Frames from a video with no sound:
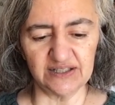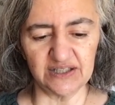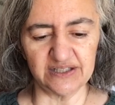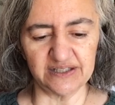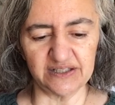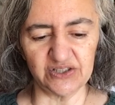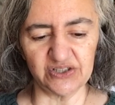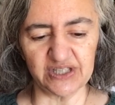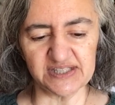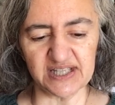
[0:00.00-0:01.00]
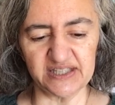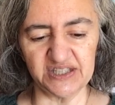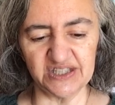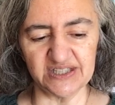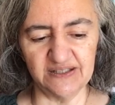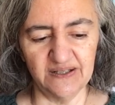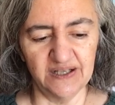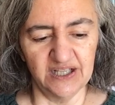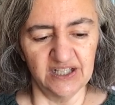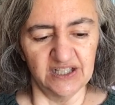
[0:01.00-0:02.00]
they say here,
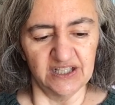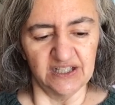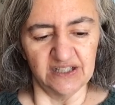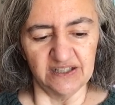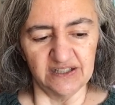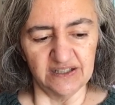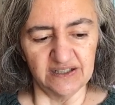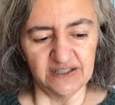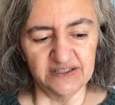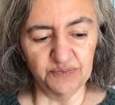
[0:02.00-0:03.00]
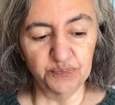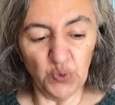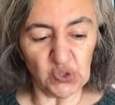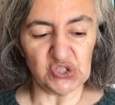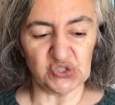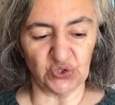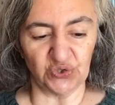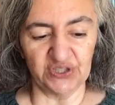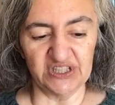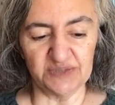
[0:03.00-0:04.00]
the
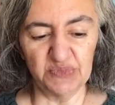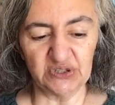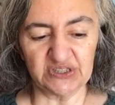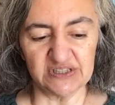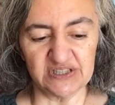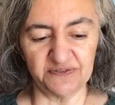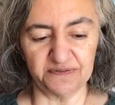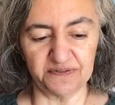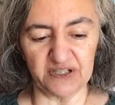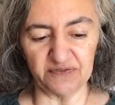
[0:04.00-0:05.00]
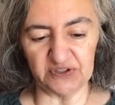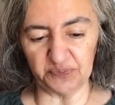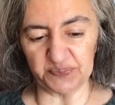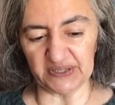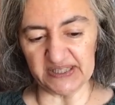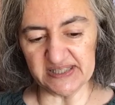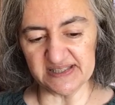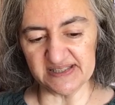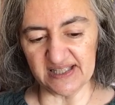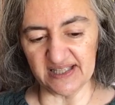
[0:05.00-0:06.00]
bookstore is Milka's favorite
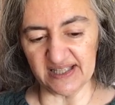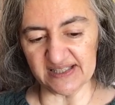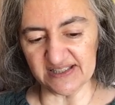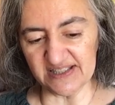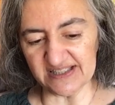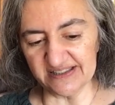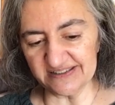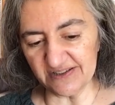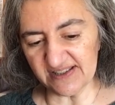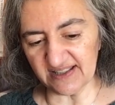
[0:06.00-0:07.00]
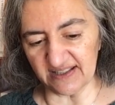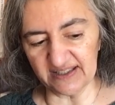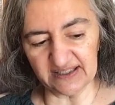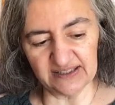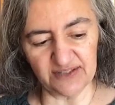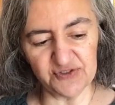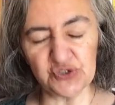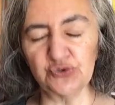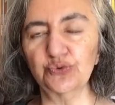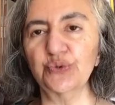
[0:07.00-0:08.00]
place, as this little skunk loves
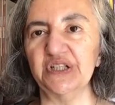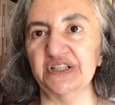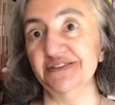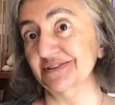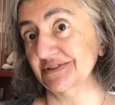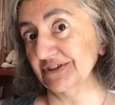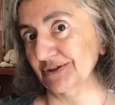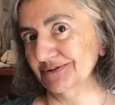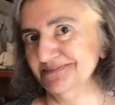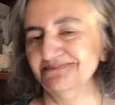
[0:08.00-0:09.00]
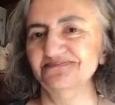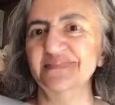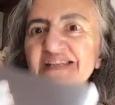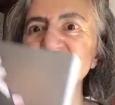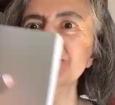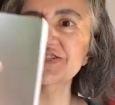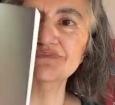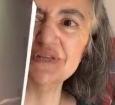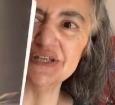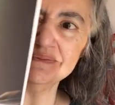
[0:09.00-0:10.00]
to read. So, she's
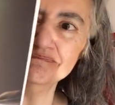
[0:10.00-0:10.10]
me.